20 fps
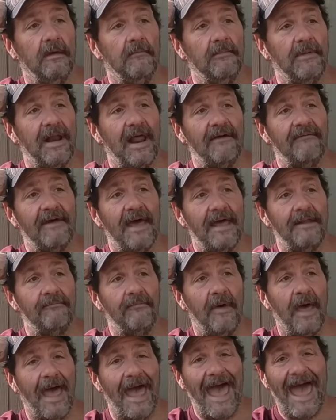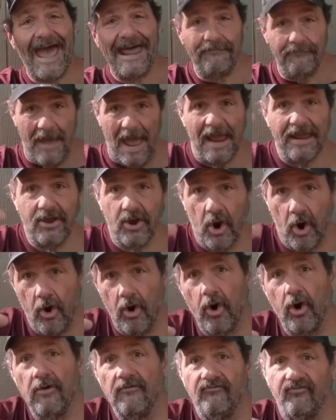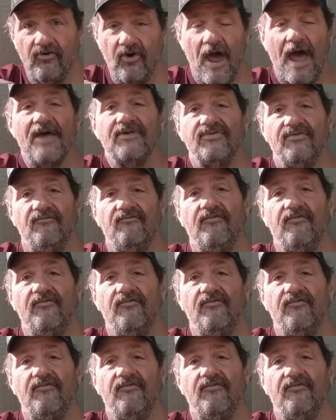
but I've had my current Verizon